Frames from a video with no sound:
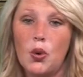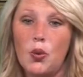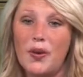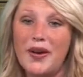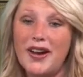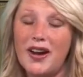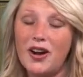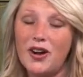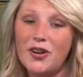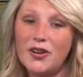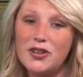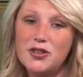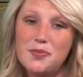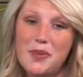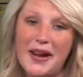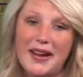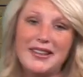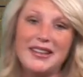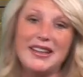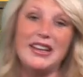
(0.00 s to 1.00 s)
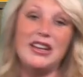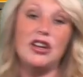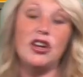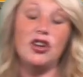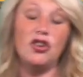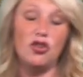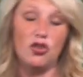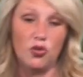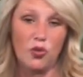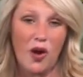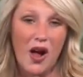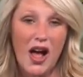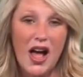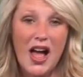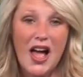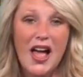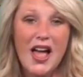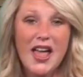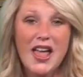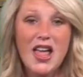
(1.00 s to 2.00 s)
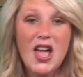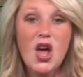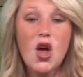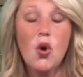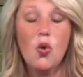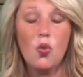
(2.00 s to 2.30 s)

we are expecting dry,